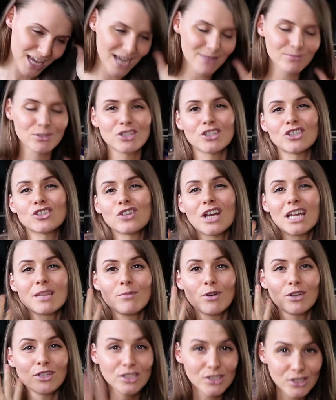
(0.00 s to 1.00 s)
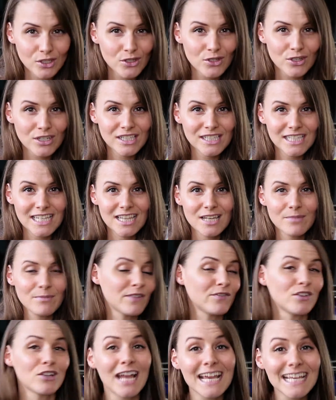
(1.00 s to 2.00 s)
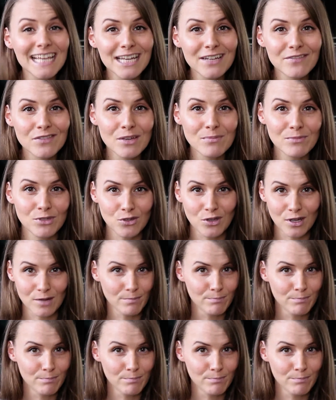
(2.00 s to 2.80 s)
I'm just going to try them on so you can see them. If you like any of them, you can